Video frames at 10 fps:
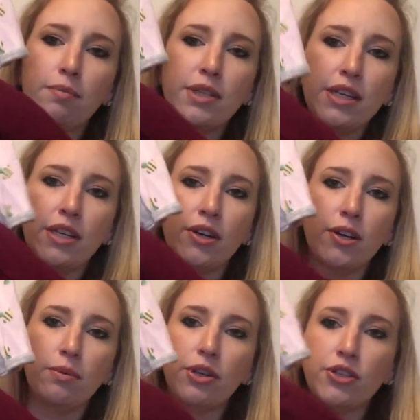to here
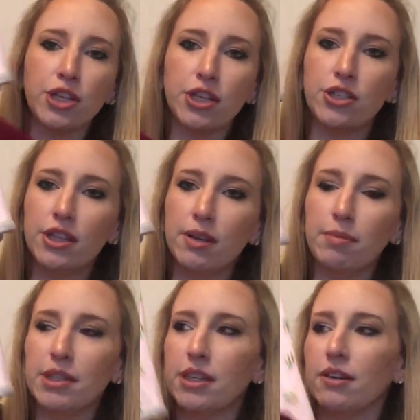when you're changing them
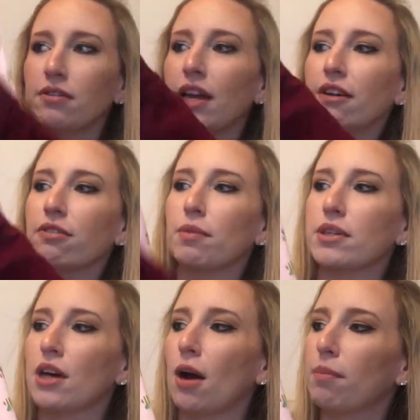instead of like from the
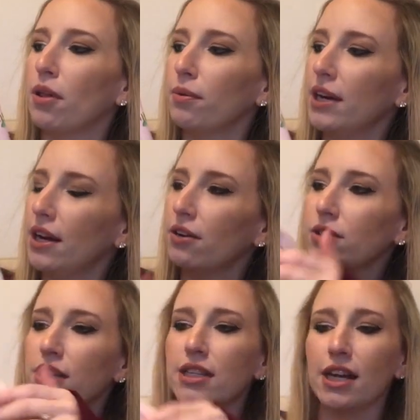top all the way down.
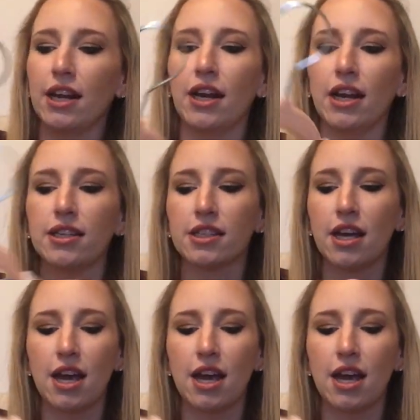So that's kind of nice.